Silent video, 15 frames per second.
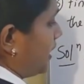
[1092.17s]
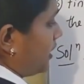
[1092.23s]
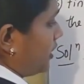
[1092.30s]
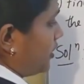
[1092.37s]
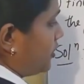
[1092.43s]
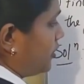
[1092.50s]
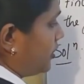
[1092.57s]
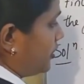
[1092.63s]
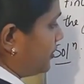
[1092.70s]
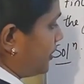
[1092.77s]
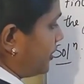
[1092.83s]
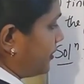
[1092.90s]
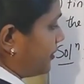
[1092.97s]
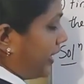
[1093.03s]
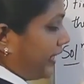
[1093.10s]
Now go for
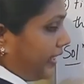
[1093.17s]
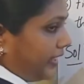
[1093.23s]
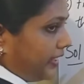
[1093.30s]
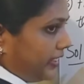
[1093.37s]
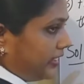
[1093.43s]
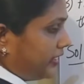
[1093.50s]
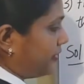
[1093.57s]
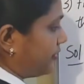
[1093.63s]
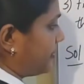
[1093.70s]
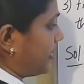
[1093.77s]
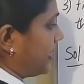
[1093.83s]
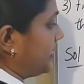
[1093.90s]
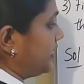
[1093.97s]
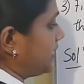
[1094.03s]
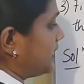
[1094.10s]
finding the
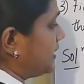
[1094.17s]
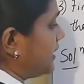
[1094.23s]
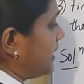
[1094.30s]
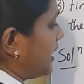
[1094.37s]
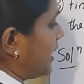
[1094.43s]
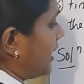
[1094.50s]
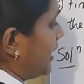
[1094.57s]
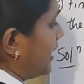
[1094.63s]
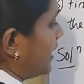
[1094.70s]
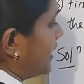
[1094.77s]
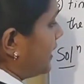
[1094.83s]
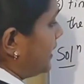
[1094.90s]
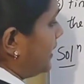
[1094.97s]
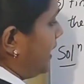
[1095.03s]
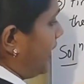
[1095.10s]
difference D.
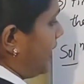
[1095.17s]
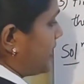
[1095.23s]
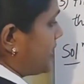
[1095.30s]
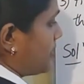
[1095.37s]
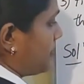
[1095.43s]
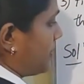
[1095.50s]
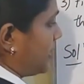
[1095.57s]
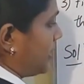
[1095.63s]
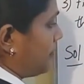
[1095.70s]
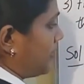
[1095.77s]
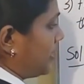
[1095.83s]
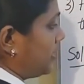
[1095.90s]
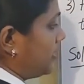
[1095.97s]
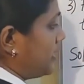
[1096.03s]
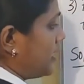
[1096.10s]
D is nothing
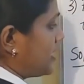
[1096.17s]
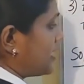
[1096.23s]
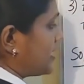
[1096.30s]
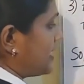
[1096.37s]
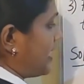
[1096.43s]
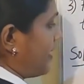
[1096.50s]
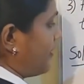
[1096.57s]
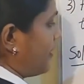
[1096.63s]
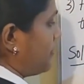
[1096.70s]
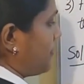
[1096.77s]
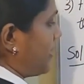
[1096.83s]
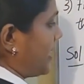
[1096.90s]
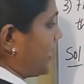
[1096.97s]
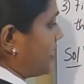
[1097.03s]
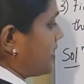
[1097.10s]
but 7
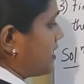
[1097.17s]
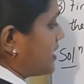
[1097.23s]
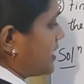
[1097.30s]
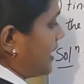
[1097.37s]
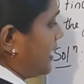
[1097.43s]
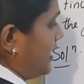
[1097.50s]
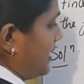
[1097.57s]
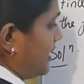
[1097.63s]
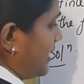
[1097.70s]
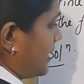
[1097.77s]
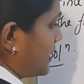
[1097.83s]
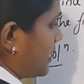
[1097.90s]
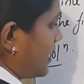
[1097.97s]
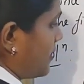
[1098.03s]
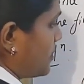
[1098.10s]
minus 10,
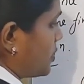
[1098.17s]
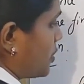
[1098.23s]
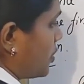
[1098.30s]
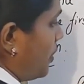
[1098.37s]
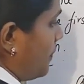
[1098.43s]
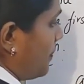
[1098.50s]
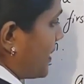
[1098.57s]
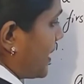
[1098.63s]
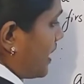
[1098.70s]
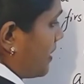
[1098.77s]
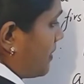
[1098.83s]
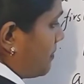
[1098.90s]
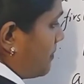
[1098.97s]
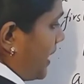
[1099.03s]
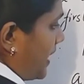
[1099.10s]
that gives you
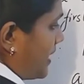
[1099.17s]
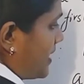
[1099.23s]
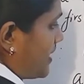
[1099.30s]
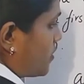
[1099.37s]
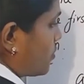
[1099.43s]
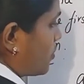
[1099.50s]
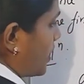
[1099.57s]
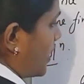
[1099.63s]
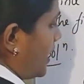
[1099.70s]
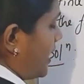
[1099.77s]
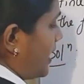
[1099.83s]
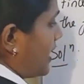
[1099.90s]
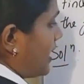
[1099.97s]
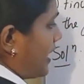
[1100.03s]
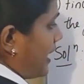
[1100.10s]
minus 3,
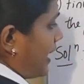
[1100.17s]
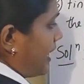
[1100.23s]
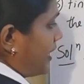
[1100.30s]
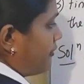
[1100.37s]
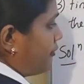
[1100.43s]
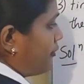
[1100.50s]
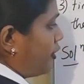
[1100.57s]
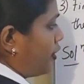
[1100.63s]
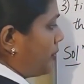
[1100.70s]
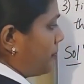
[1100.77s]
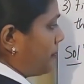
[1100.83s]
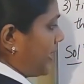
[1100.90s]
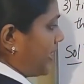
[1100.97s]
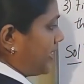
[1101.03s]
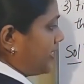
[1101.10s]
and 4
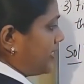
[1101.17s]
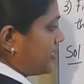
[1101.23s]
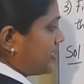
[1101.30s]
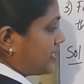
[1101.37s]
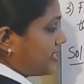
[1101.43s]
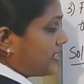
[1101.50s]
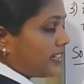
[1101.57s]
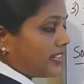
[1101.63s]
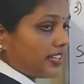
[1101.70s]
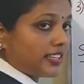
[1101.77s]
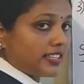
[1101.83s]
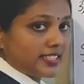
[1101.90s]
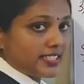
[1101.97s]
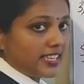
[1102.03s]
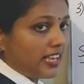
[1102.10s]
minus
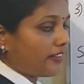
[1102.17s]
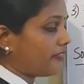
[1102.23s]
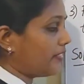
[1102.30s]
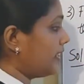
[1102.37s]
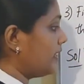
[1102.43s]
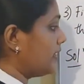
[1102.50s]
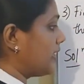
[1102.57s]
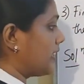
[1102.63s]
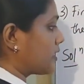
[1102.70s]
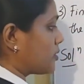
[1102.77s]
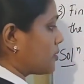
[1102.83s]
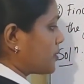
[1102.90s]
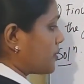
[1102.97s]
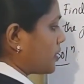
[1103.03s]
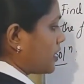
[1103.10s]
7, that
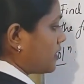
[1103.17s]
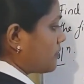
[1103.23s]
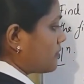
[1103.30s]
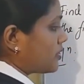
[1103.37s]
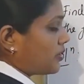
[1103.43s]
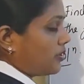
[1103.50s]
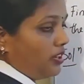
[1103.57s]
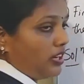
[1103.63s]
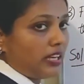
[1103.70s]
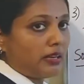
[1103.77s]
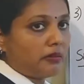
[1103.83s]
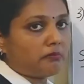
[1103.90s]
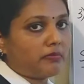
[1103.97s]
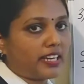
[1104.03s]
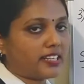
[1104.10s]
also gives you
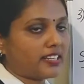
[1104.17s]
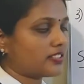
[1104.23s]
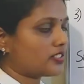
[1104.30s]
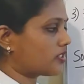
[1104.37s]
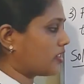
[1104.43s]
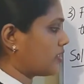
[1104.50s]
minus 3.